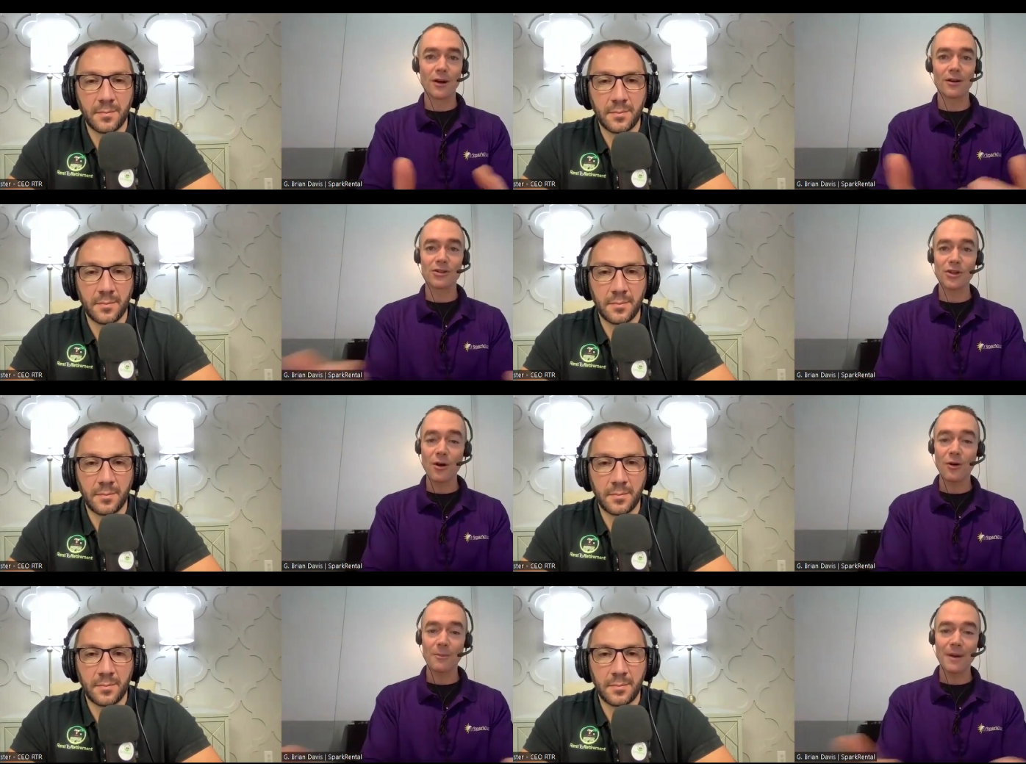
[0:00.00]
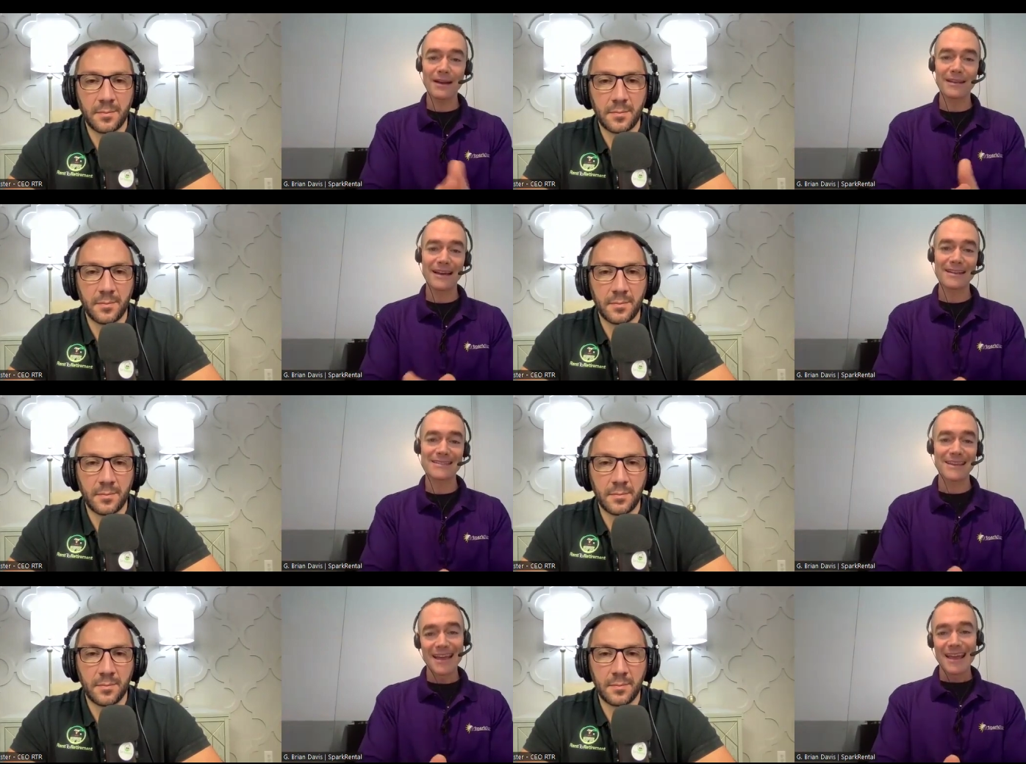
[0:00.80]
Speaker 1: our show, our
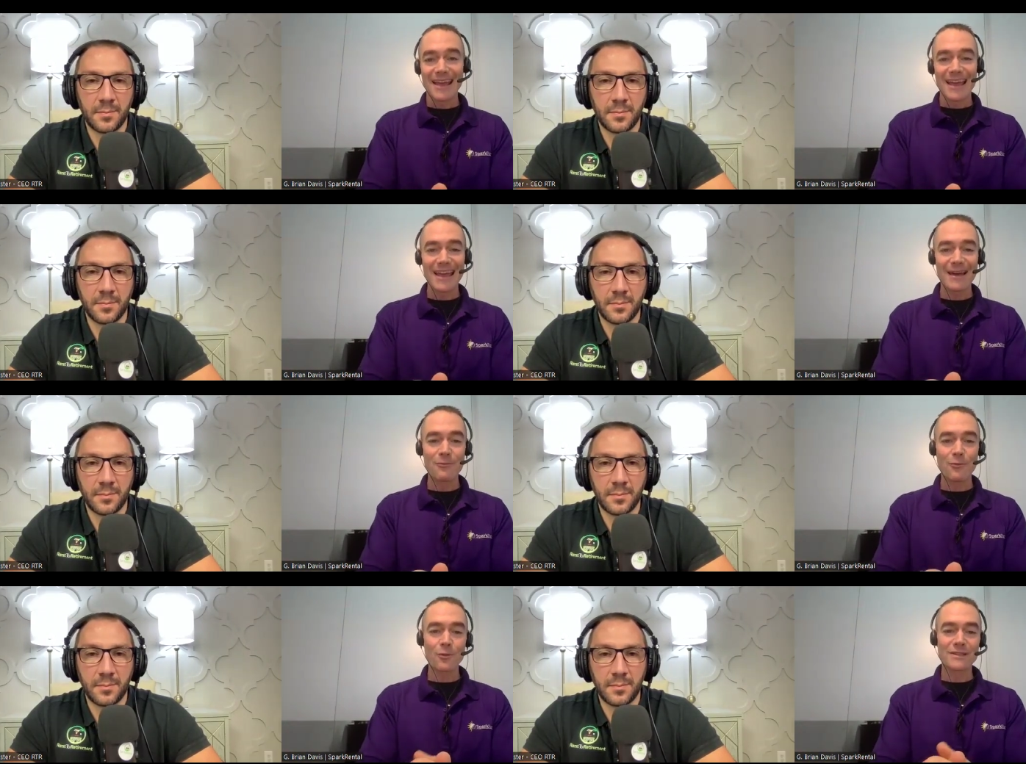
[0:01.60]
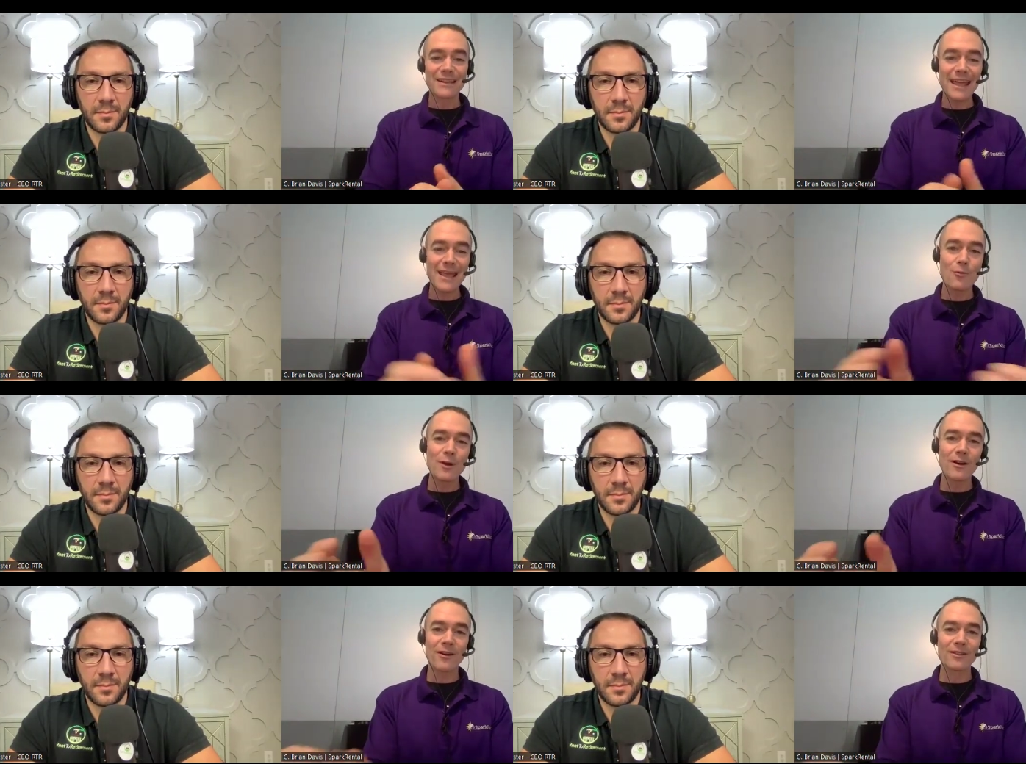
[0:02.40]
podcast. And today
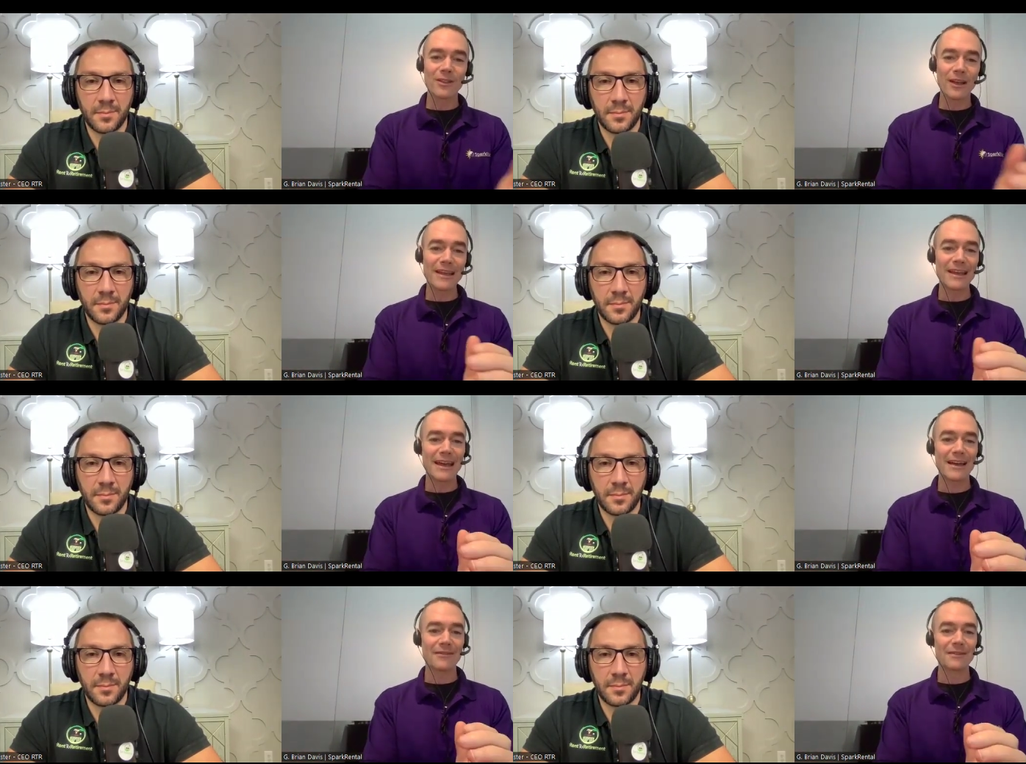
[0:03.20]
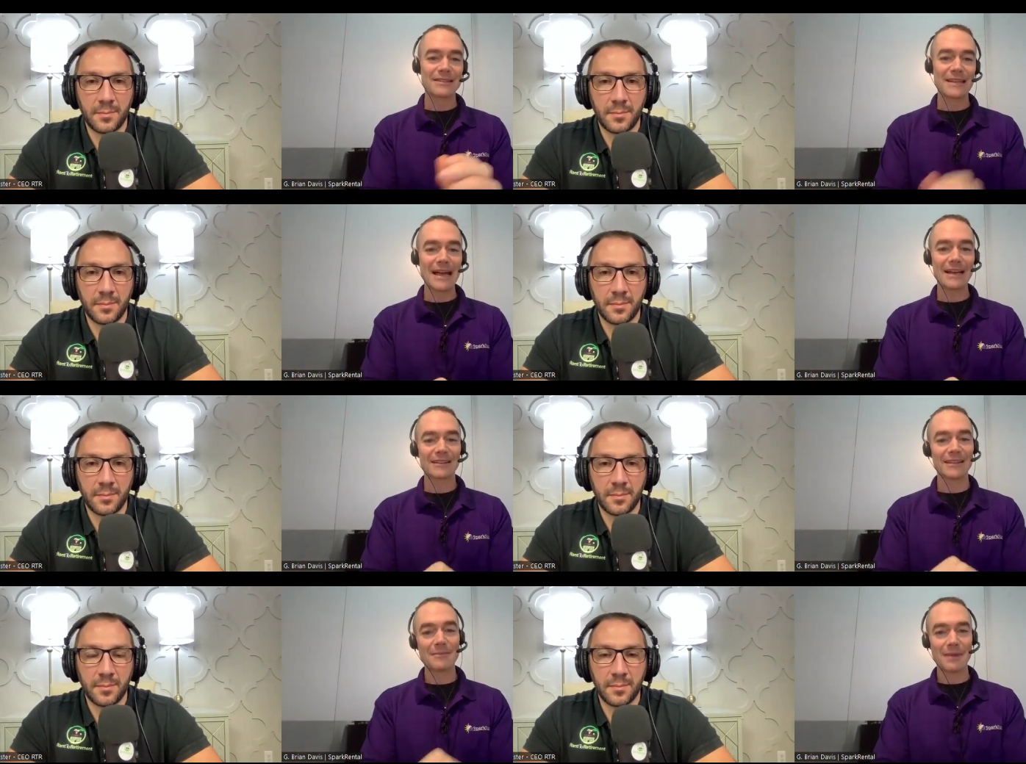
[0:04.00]
we are lucky to have Zach
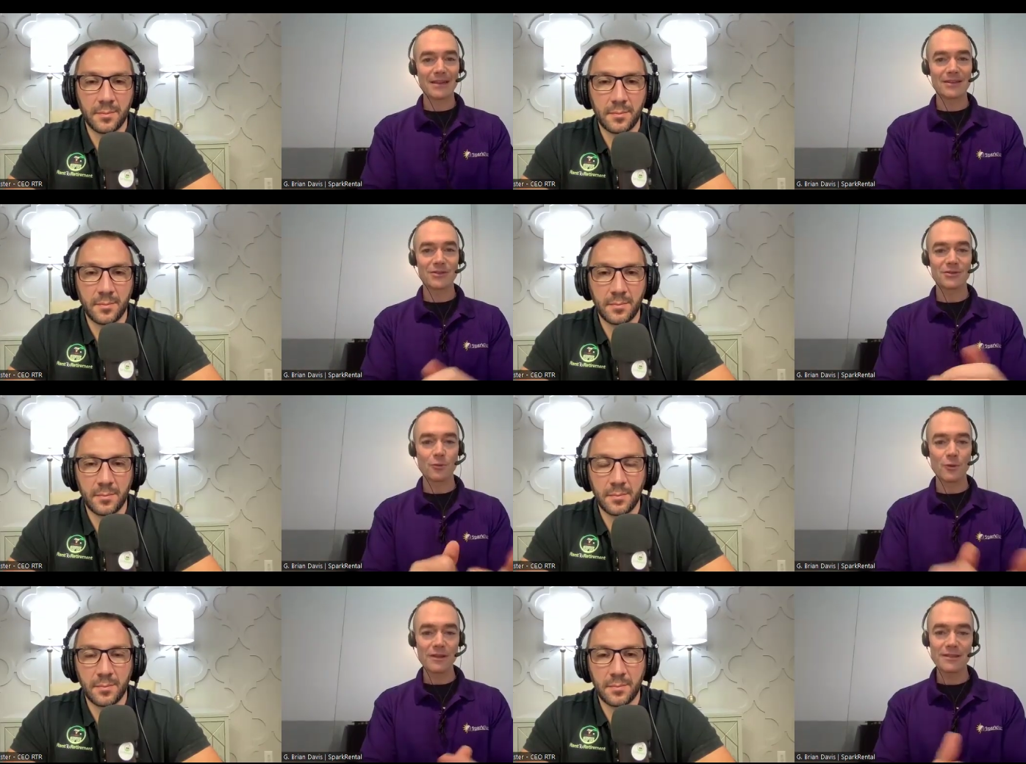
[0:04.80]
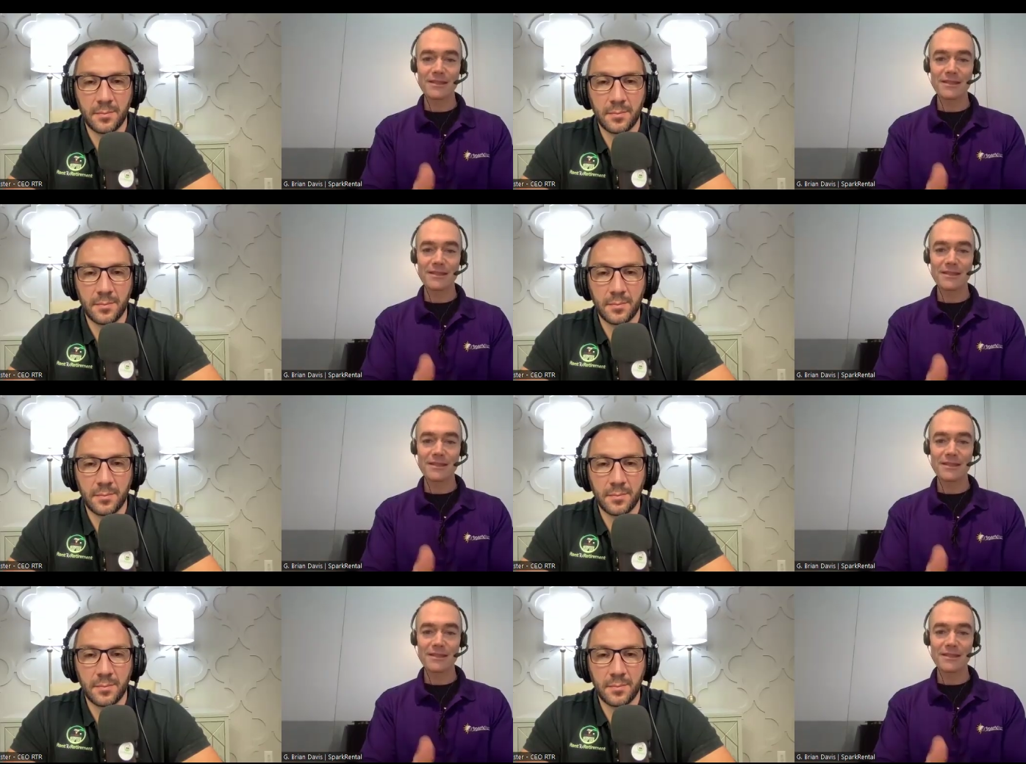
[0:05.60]
Lemaster with us.